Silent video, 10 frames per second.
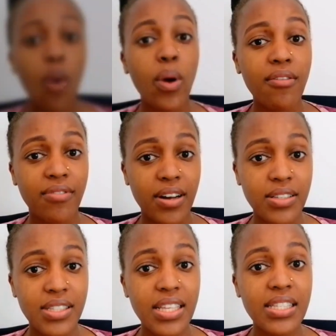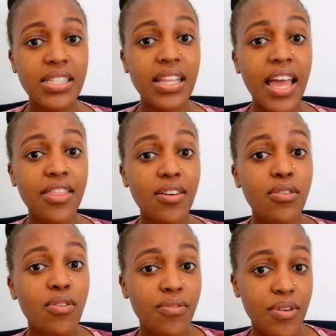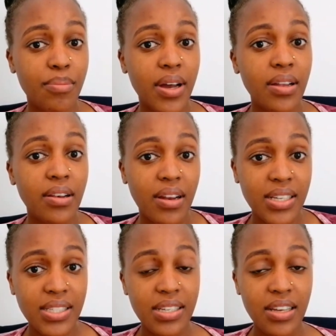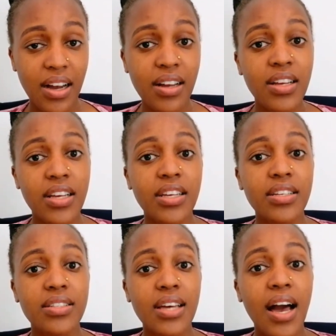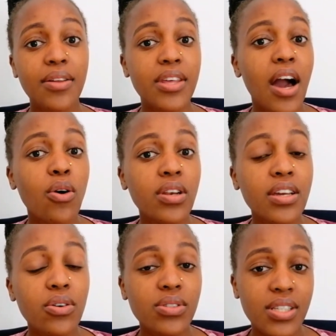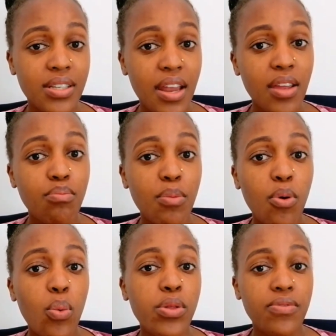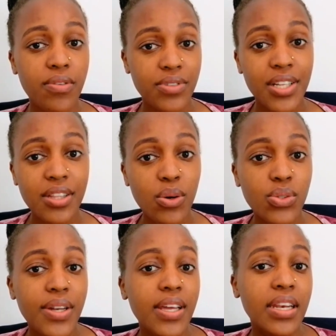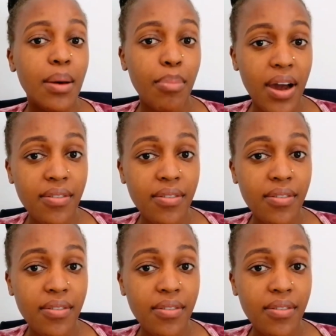However, since 9th November last year, they are only considering people with 15,000 and